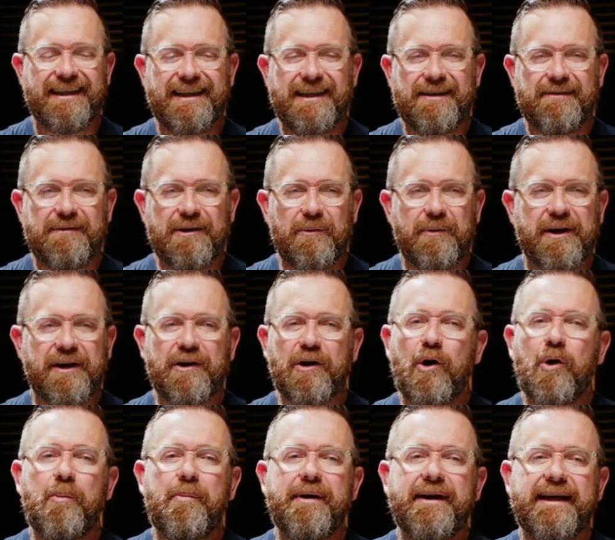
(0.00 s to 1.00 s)
But when an
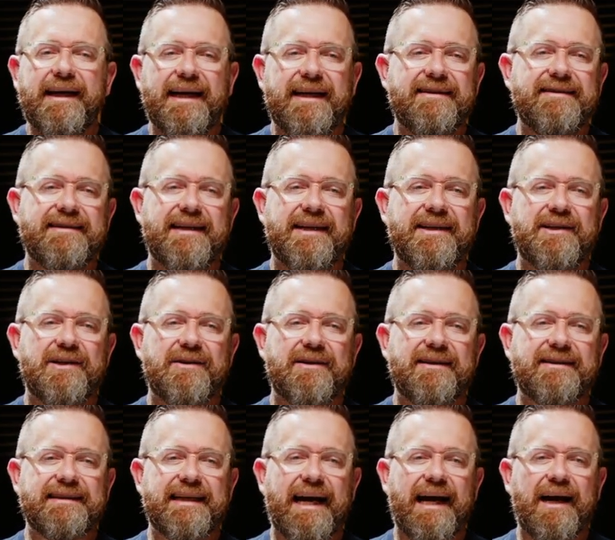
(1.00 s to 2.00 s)
open head center
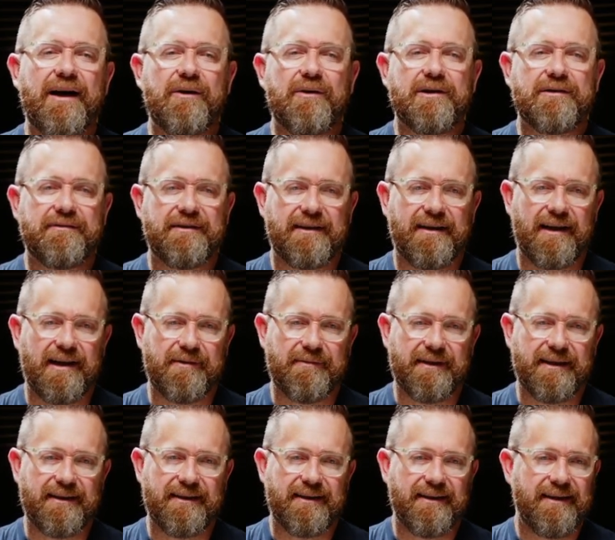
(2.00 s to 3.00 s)
is out of
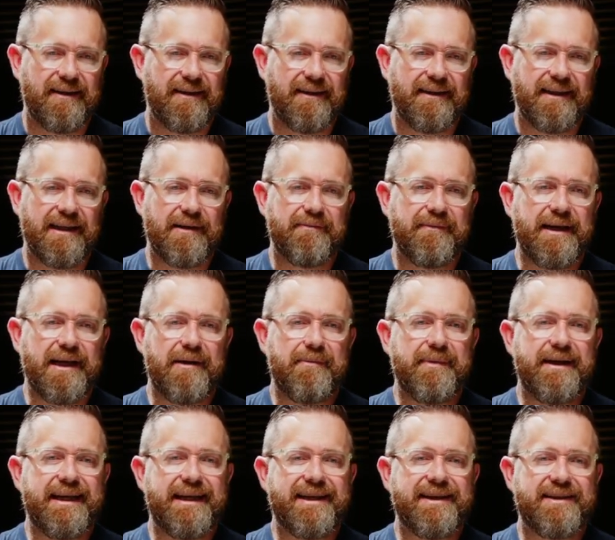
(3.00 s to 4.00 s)
alignment, it may
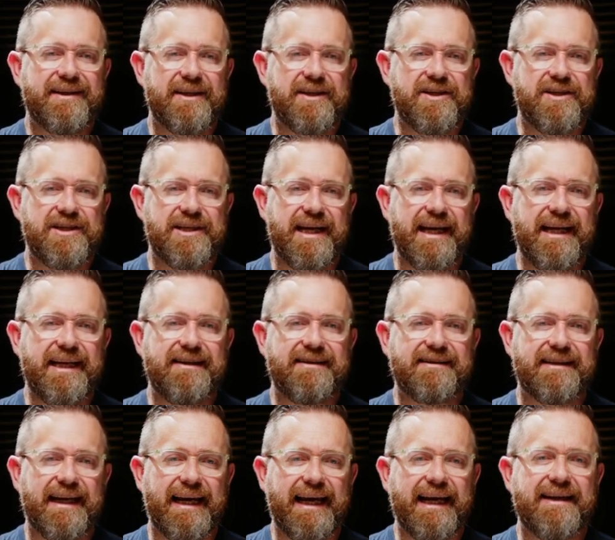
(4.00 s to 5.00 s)
begin to
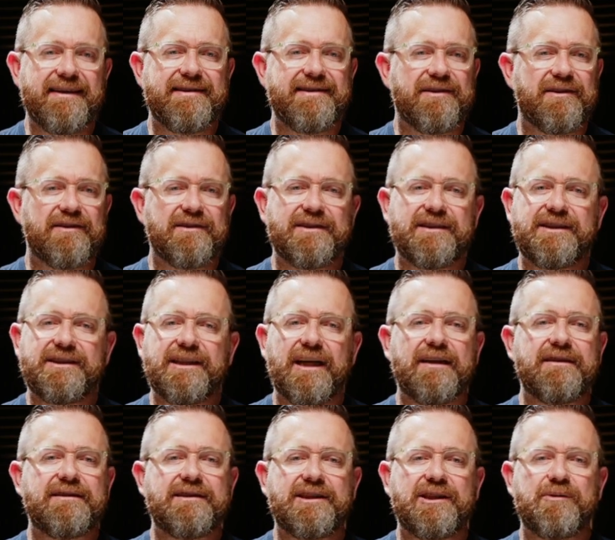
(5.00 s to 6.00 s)
chase answers
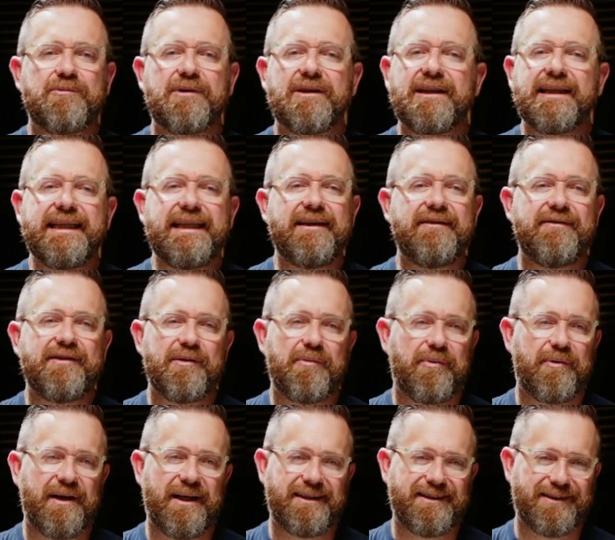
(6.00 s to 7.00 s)
just to relieve the
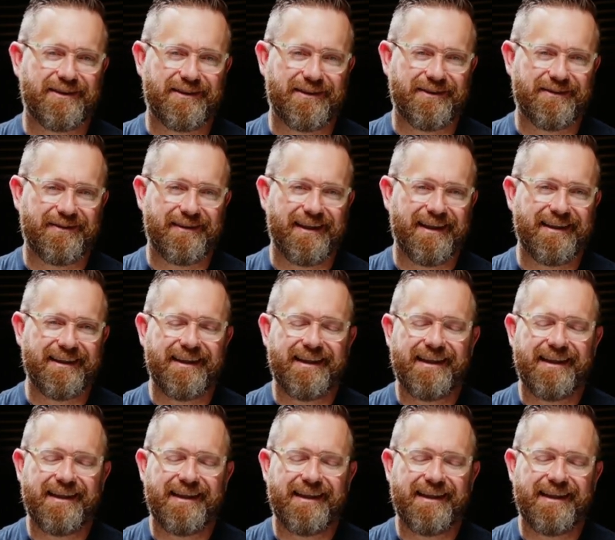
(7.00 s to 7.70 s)
pressure, right?